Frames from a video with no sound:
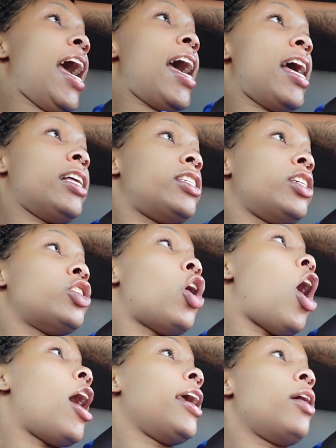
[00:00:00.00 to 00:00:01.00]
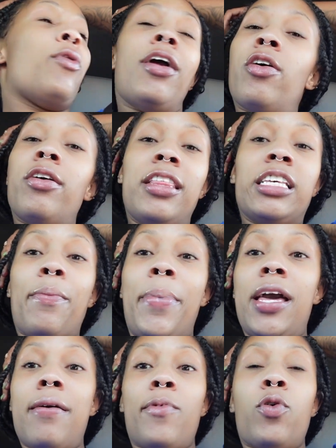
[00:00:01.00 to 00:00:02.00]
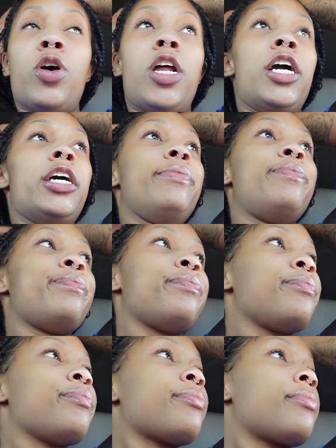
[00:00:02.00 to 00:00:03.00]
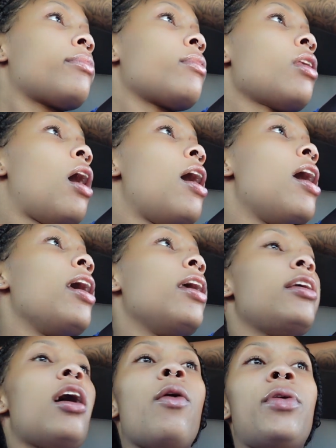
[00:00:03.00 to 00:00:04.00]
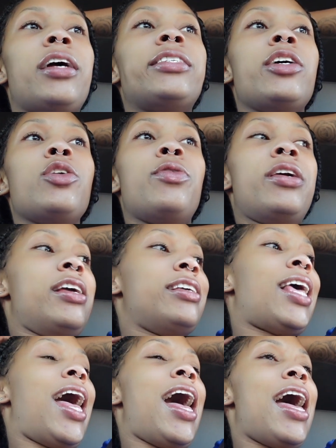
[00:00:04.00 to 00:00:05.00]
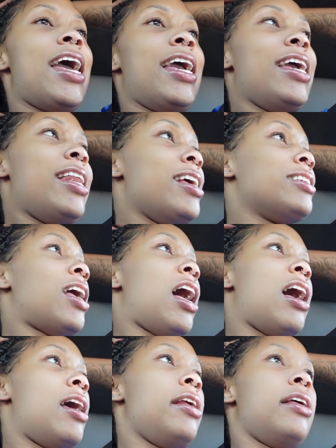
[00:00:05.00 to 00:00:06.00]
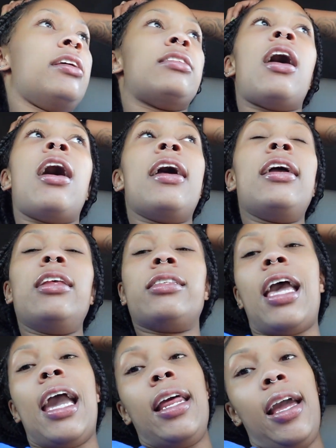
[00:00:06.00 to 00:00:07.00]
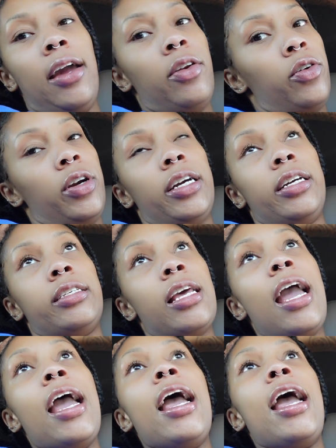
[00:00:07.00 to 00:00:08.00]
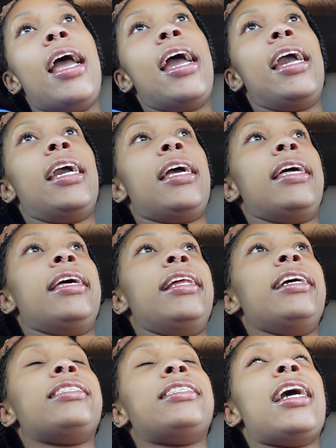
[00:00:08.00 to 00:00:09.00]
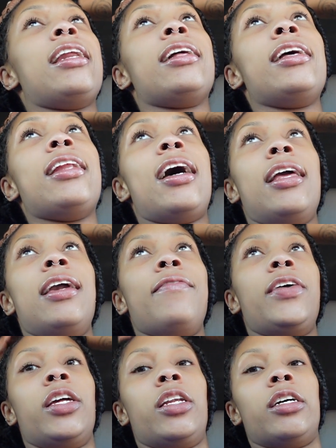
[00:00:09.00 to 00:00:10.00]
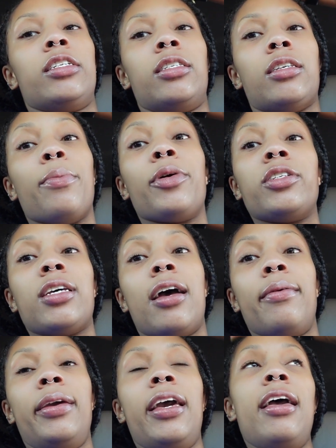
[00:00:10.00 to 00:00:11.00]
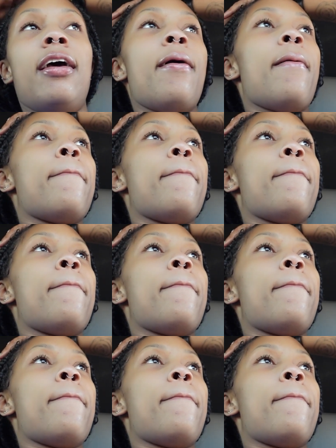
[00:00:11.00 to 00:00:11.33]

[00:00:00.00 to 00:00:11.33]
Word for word: at Target waiting on this pickup order. Y'all, when I tell you it is hot, it is hot, it is hot. It is 88 degrees and it's technically not even summertime yet